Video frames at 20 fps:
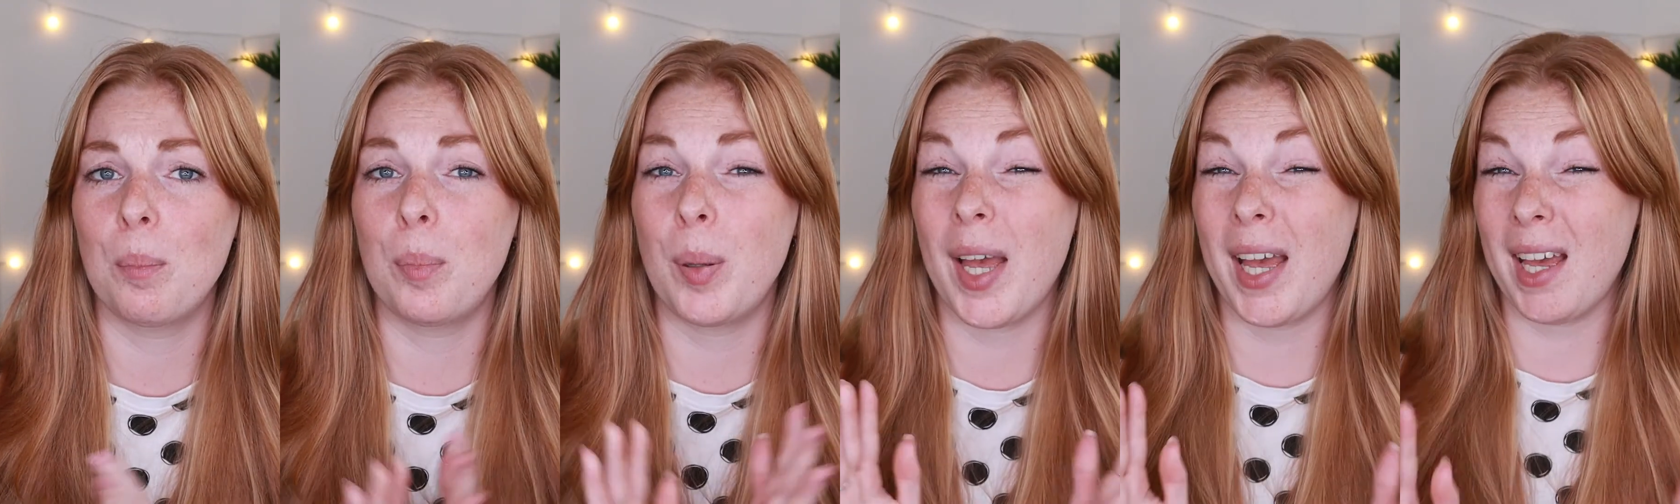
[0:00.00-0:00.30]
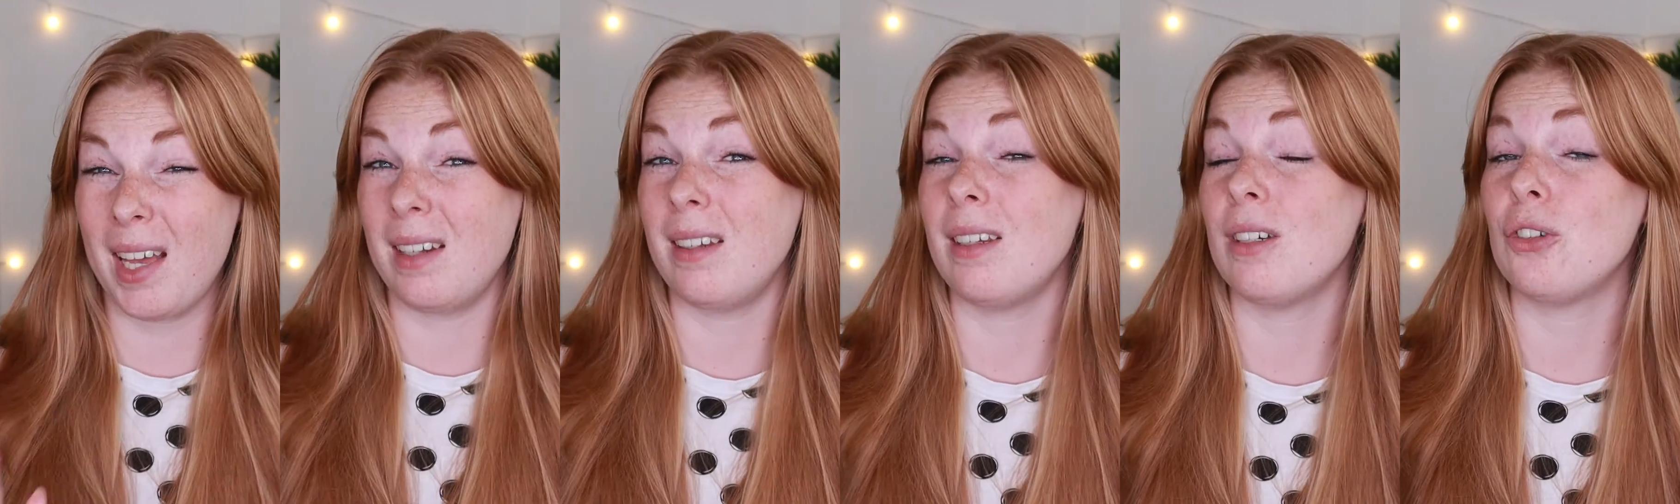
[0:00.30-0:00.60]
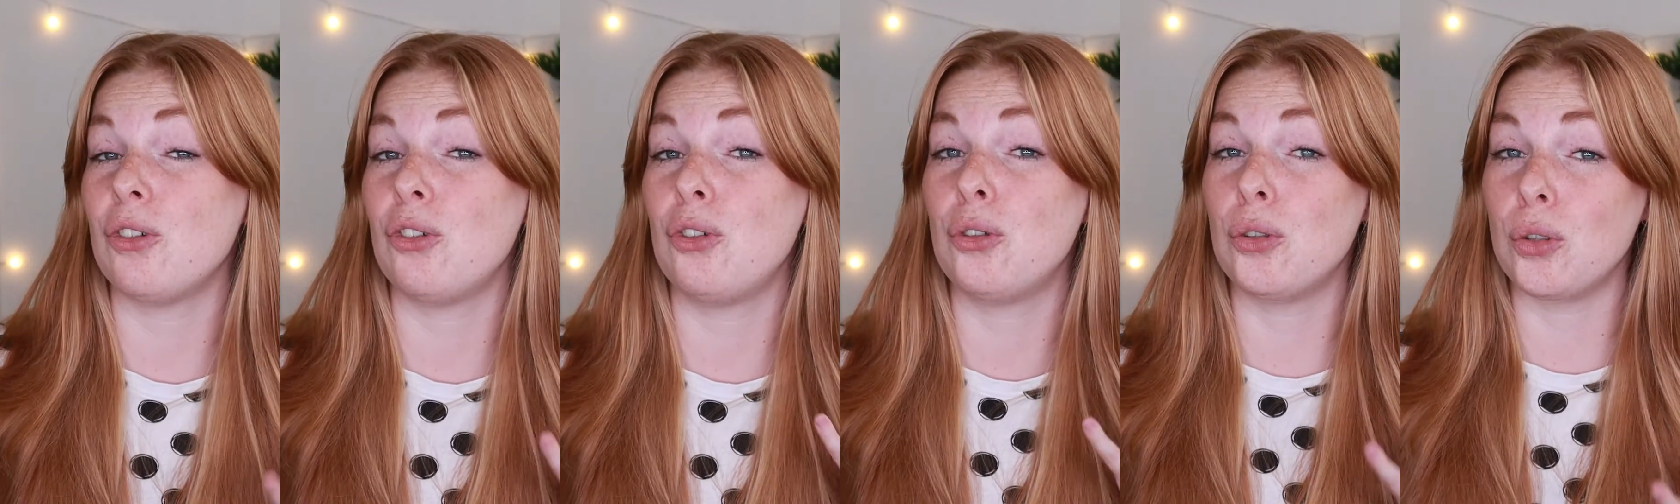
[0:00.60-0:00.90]
pad
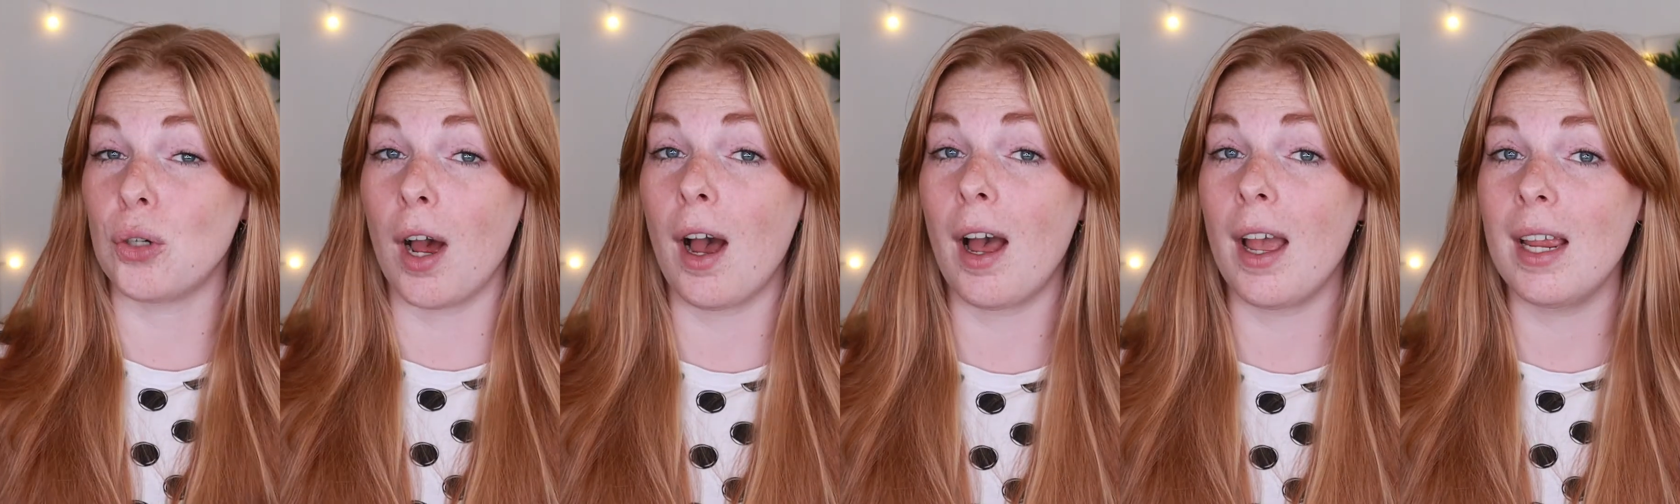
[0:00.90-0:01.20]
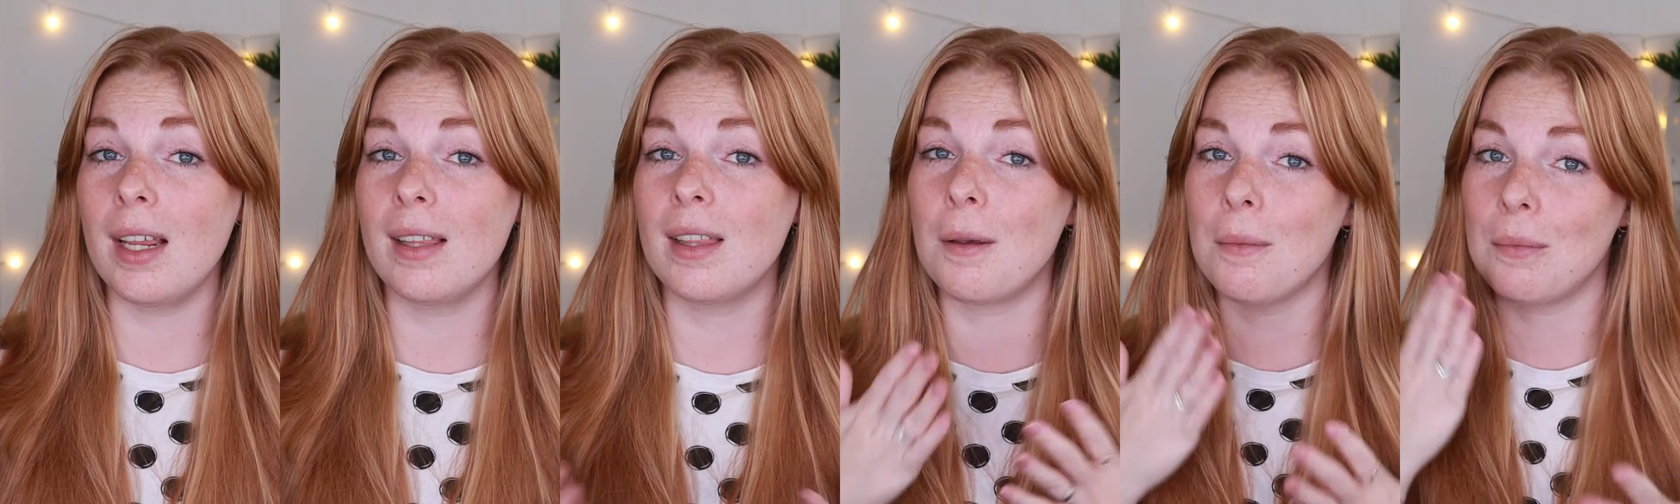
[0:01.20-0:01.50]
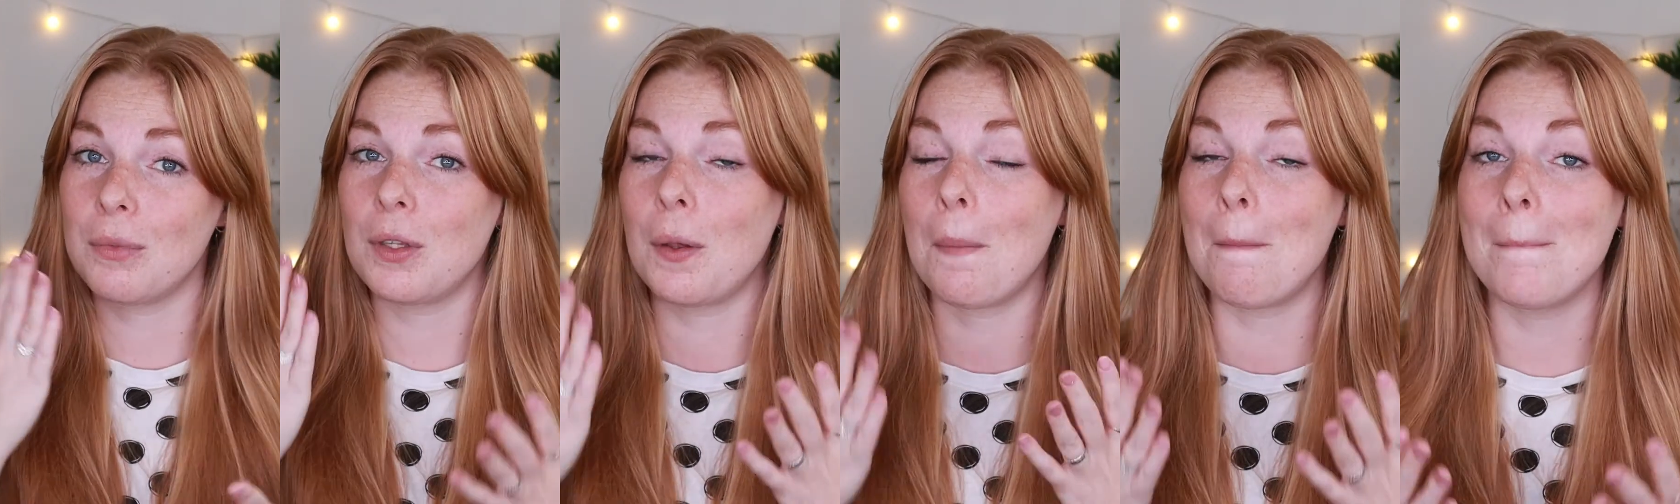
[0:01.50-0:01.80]
a try,
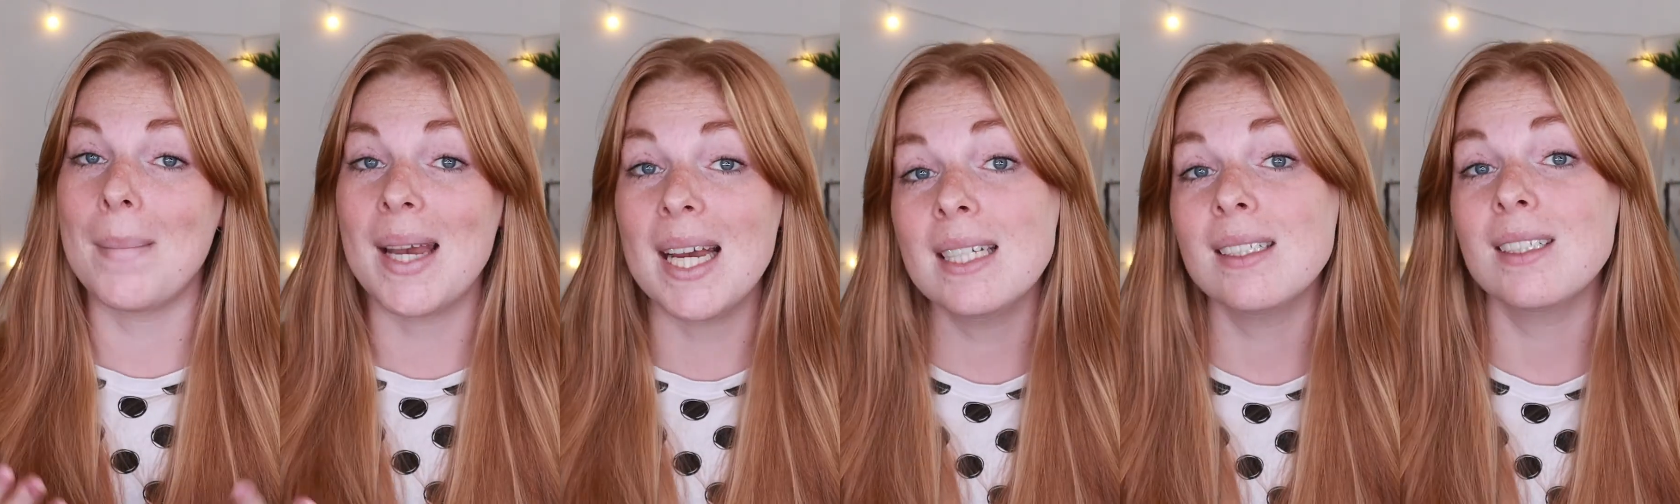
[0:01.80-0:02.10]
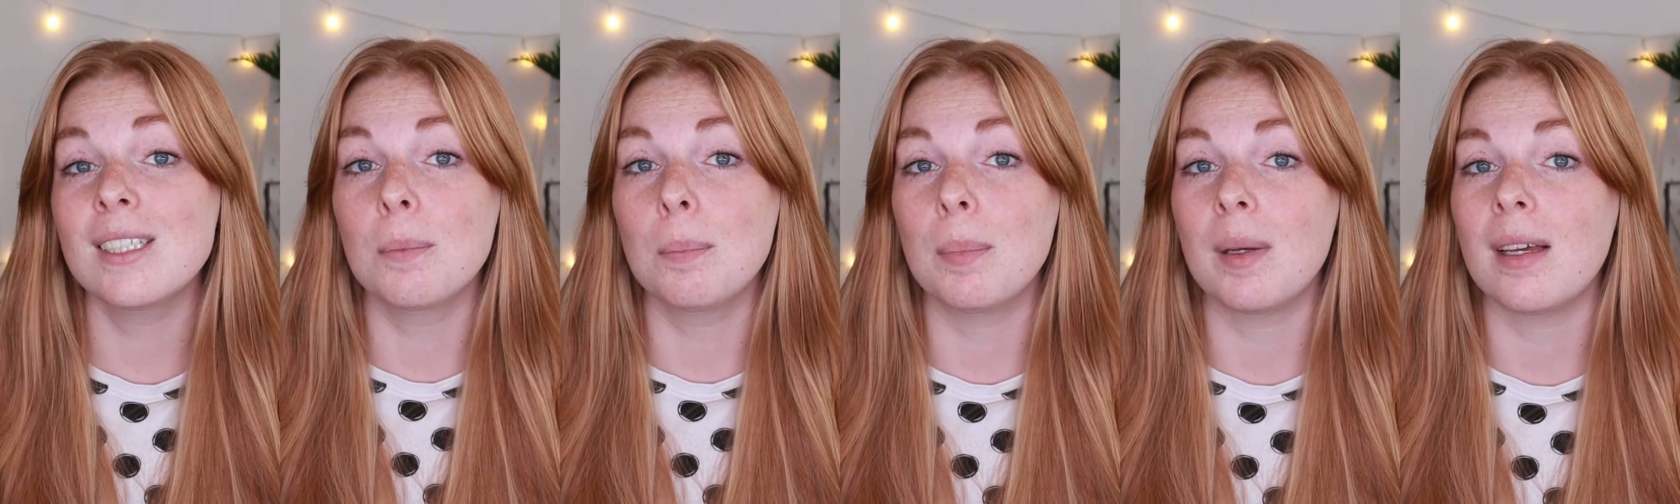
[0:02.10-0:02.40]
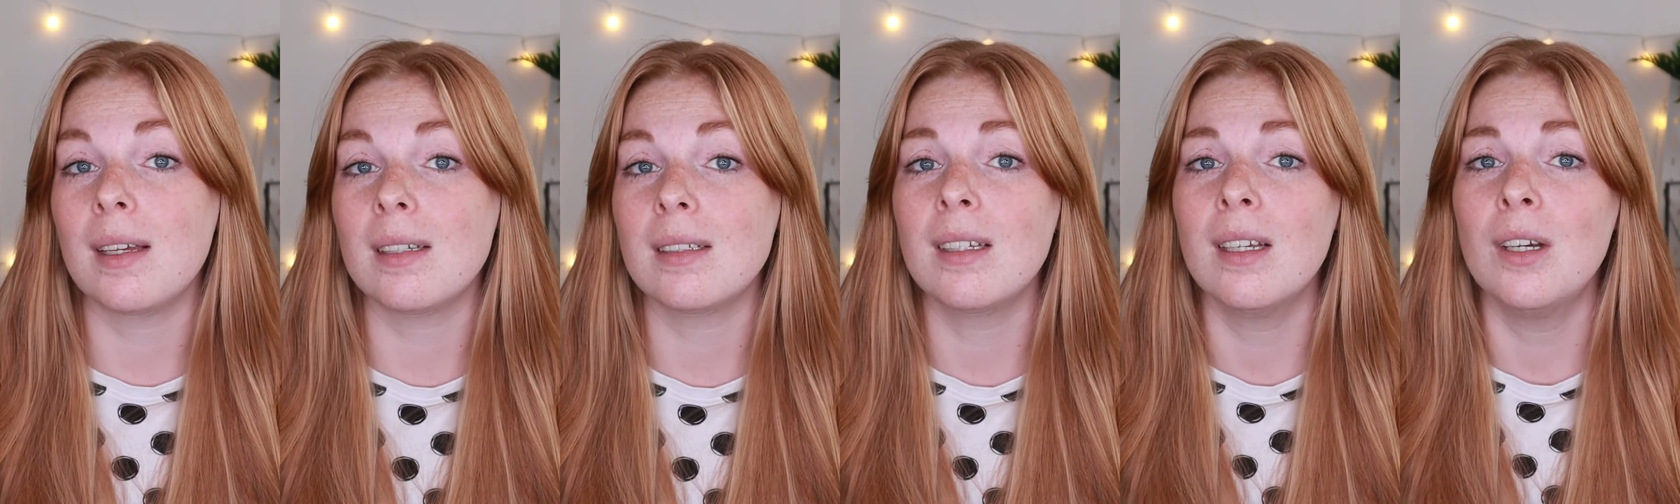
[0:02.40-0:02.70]
the mask
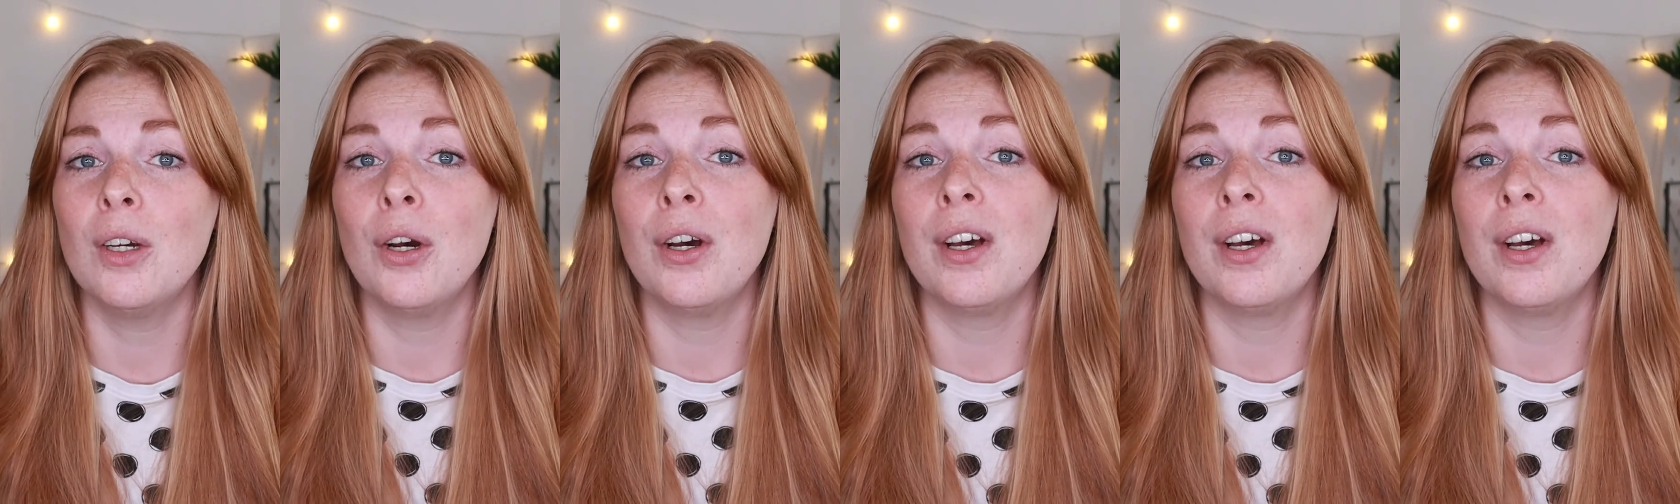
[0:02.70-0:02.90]
pad